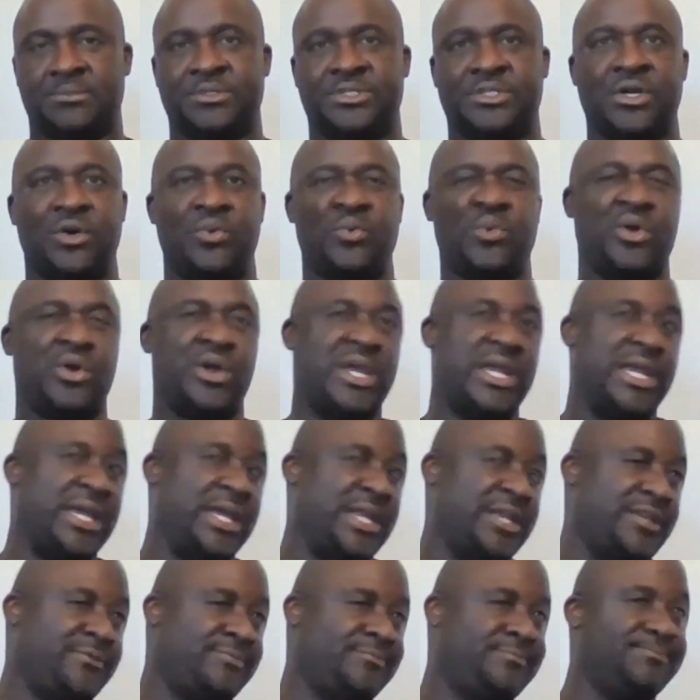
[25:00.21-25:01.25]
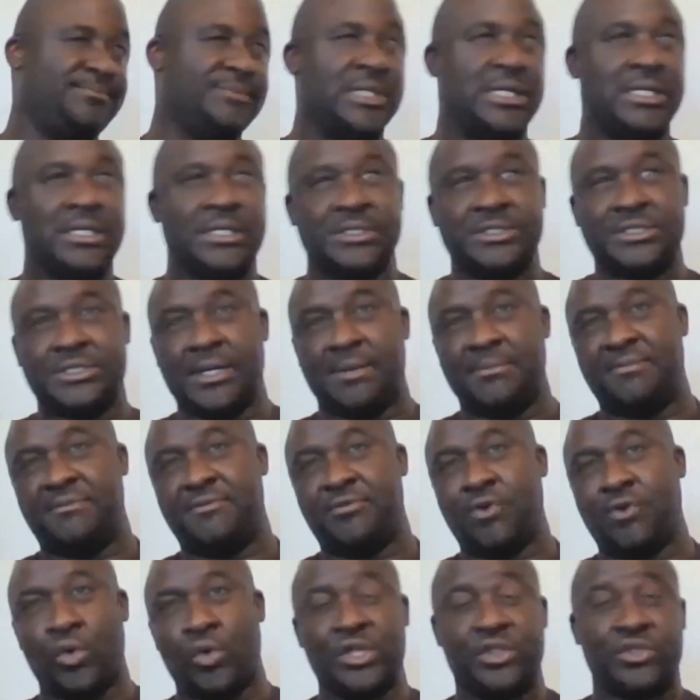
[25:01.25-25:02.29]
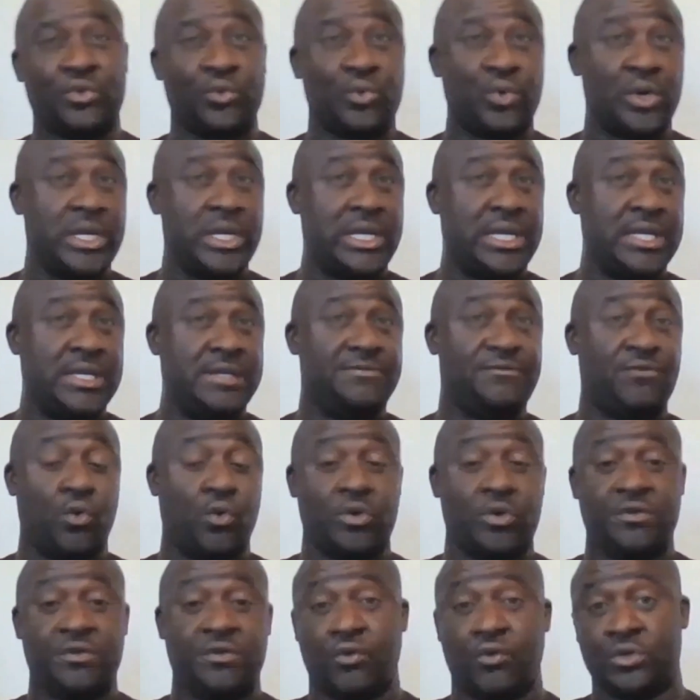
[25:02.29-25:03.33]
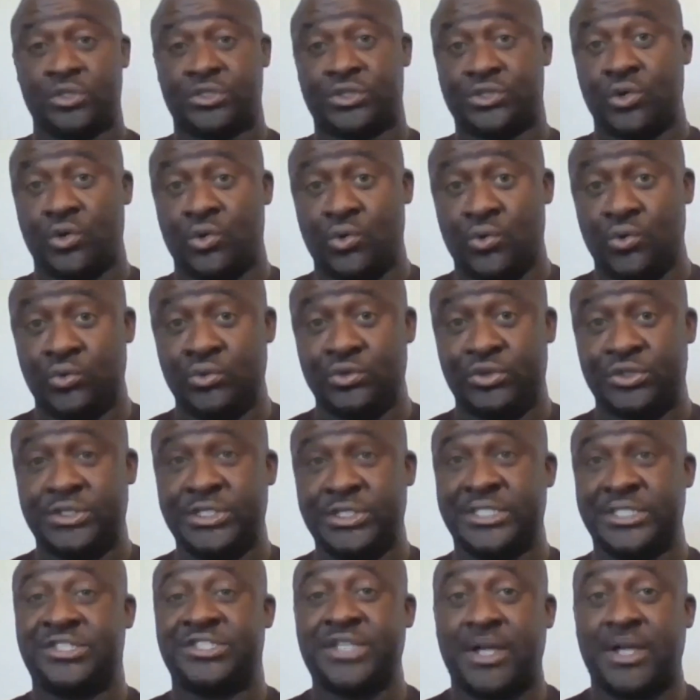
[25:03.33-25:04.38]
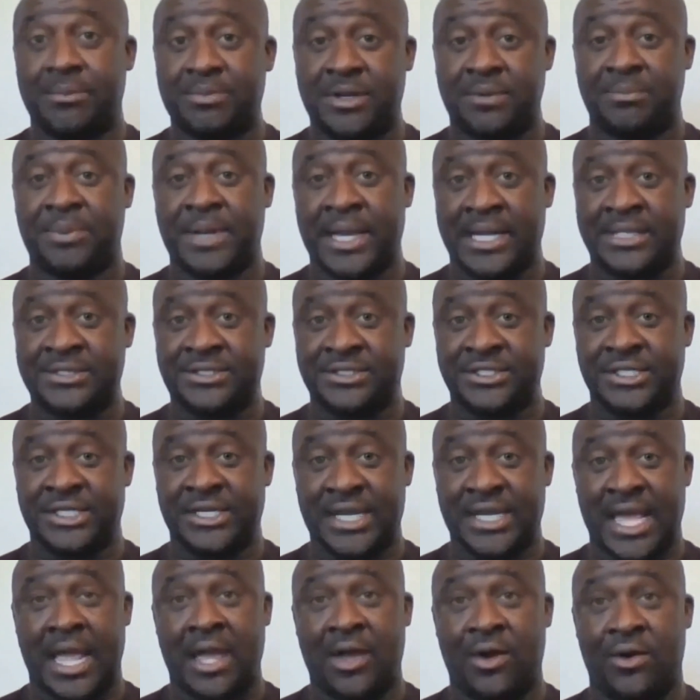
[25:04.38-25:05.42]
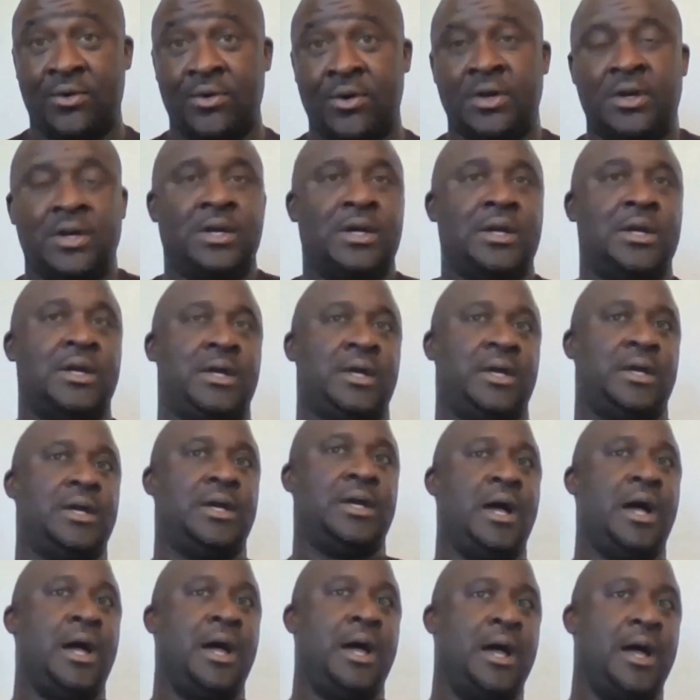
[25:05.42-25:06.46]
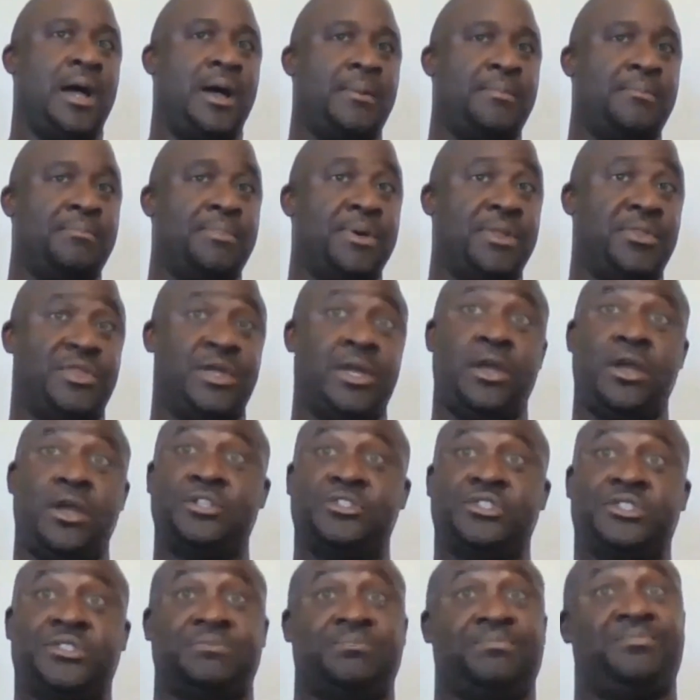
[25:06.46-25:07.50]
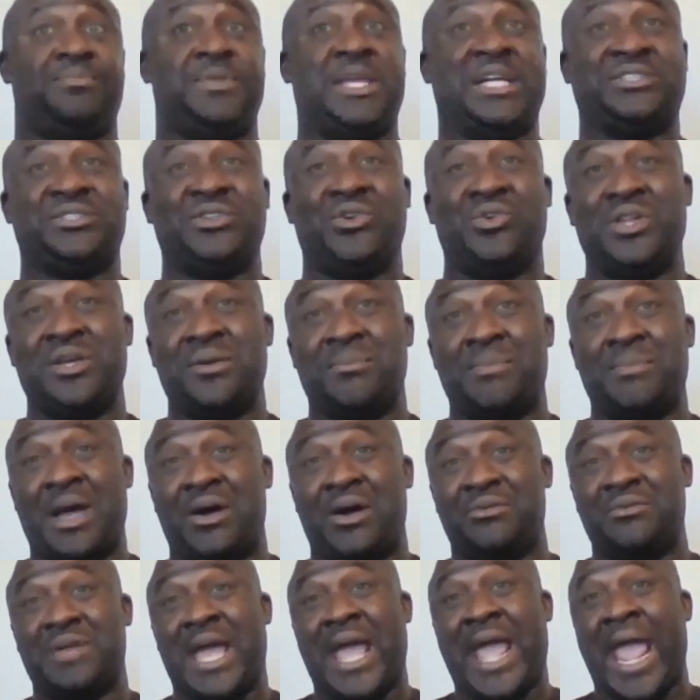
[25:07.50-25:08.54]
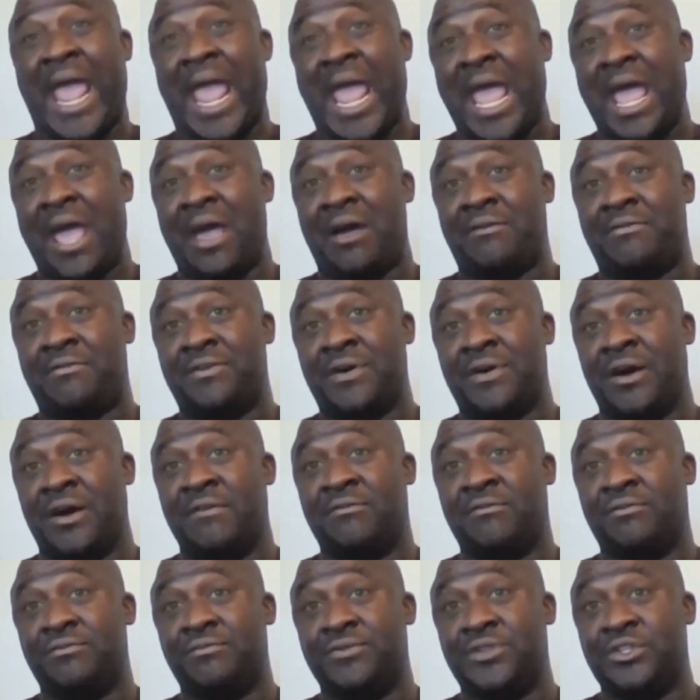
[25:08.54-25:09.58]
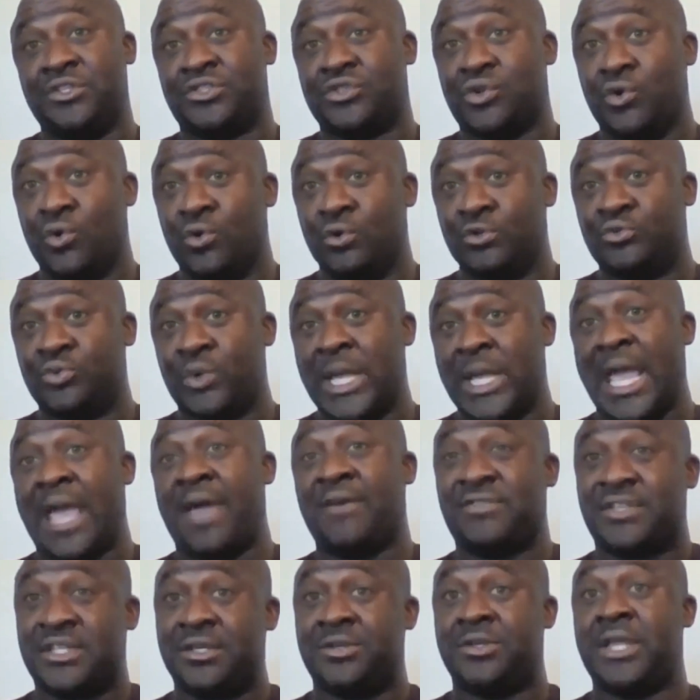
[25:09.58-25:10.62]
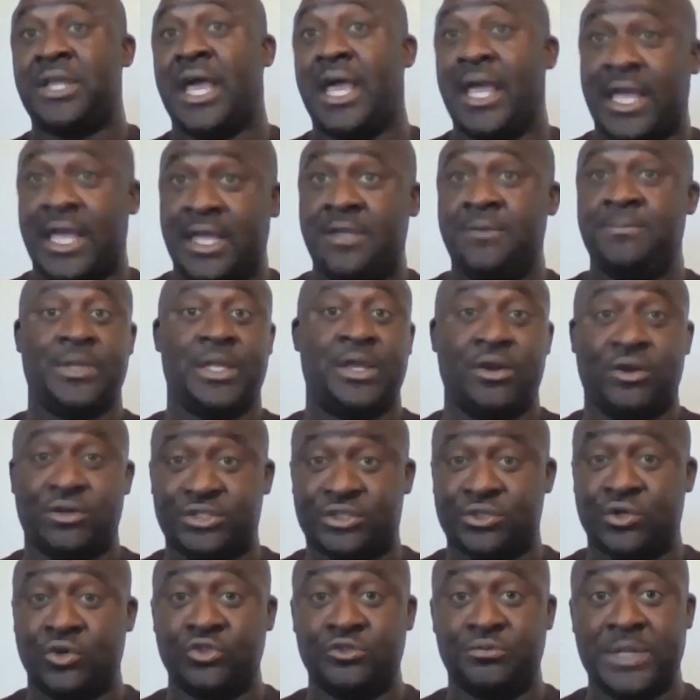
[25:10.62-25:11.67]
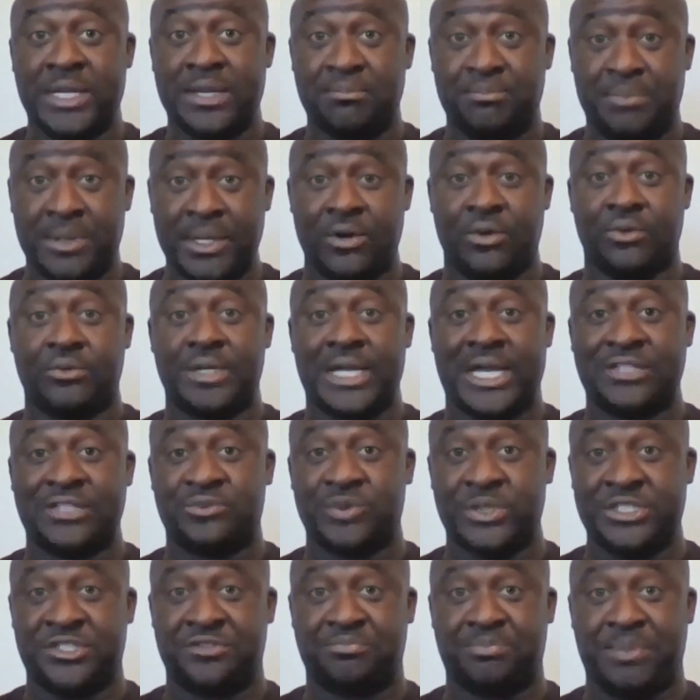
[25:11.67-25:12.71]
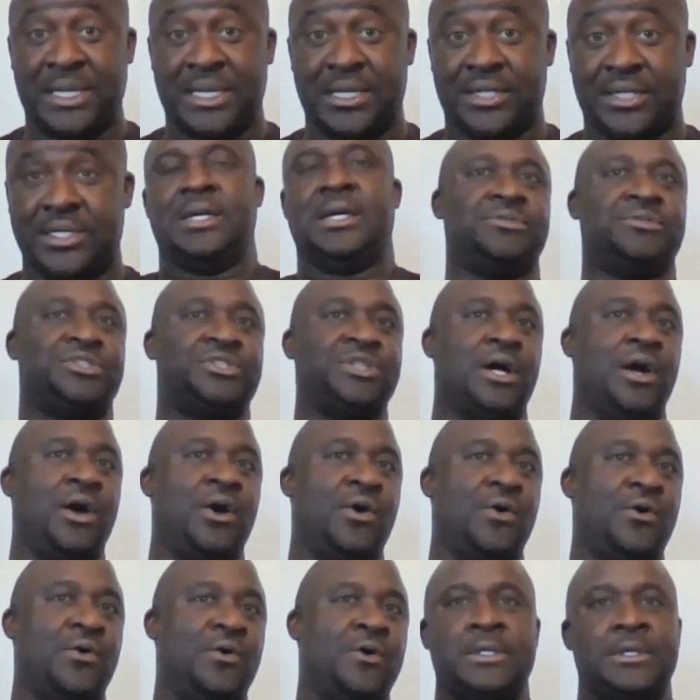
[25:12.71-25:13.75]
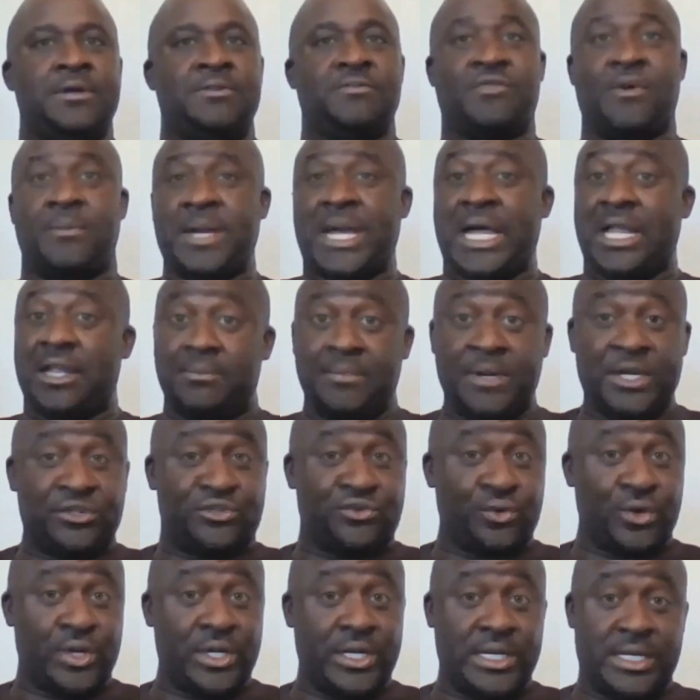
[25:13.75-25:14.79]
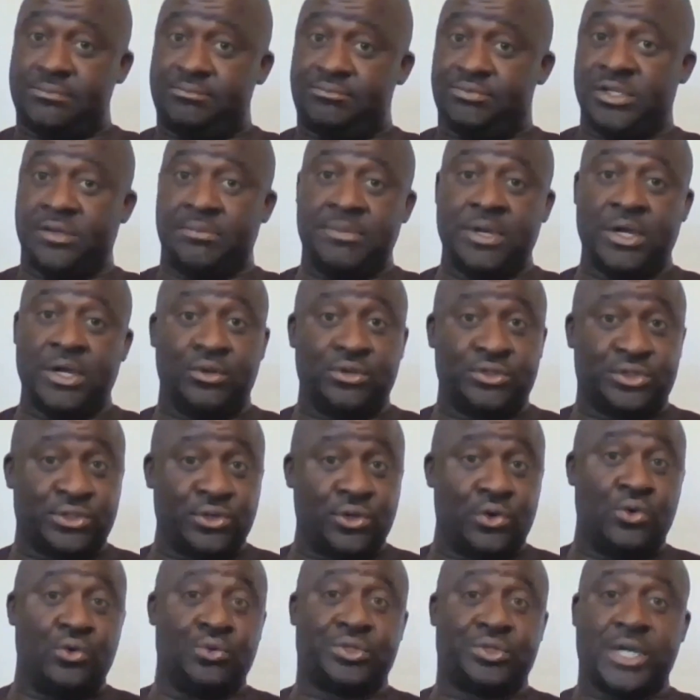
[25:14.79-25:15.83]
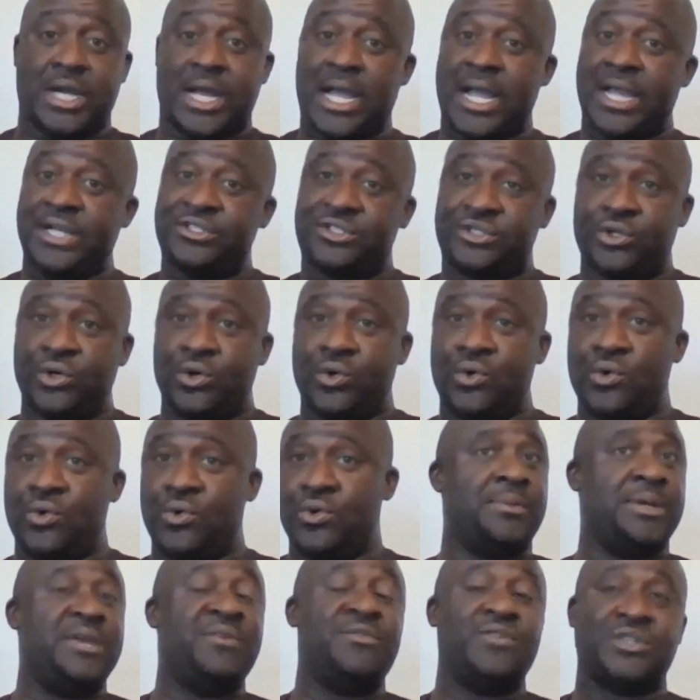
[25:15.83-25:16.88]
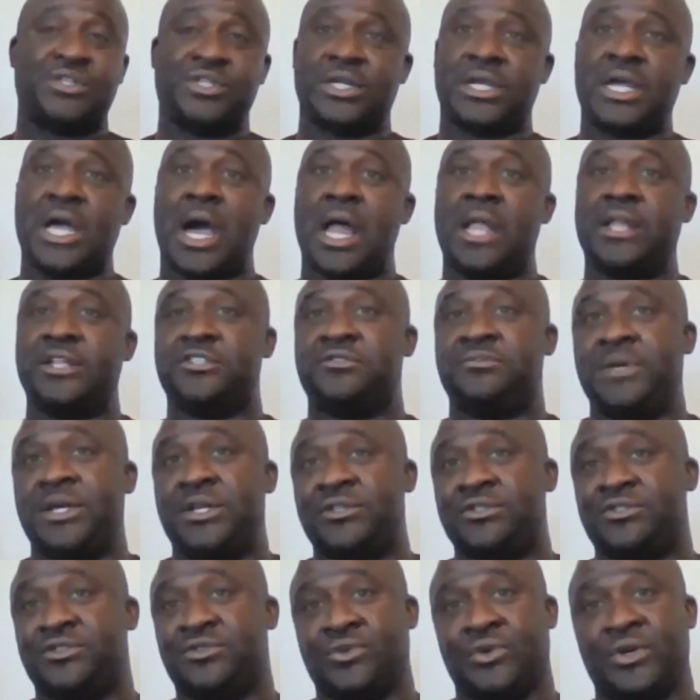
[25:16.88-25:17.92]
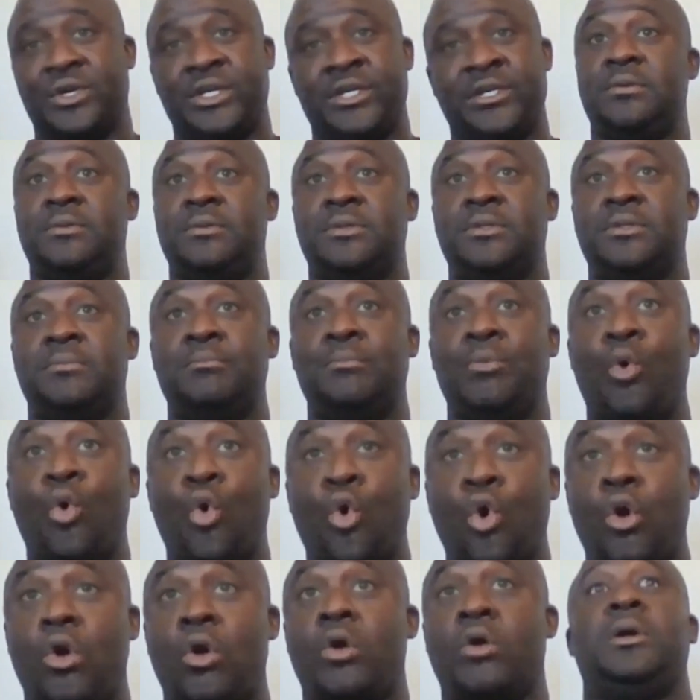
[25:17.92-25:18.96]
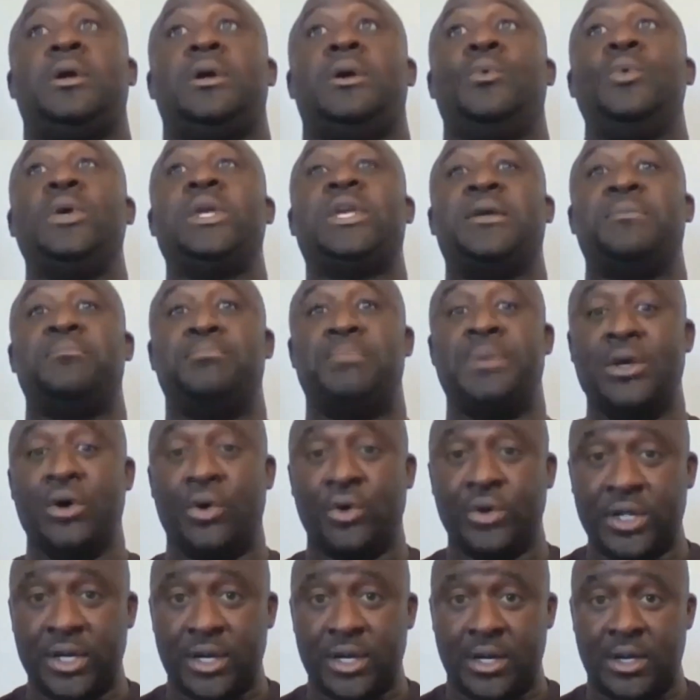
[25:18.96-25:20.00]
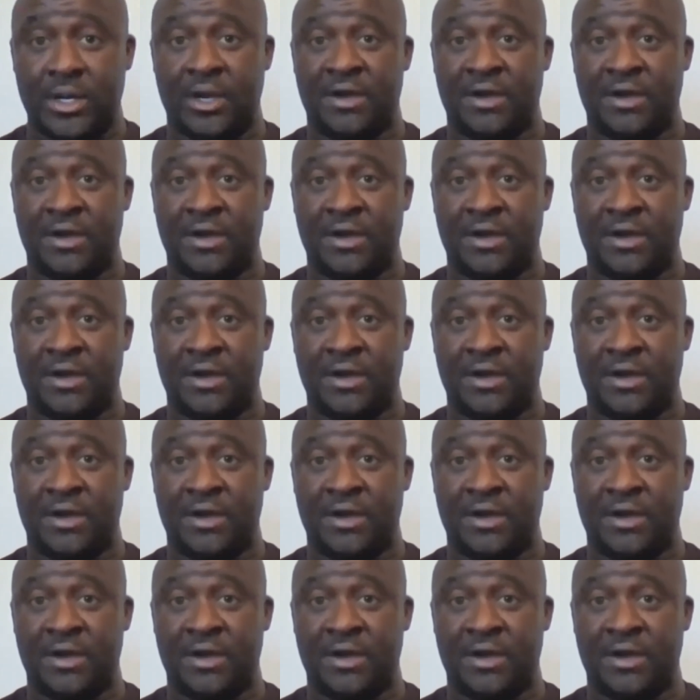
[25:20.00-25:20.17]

So we're in some 43, 44 schools in some capacity now. But that's only about half of the schools we have today, and there are schools being built as we speak. So from elementary to middle school to high school, even to college ministry, the more we can build a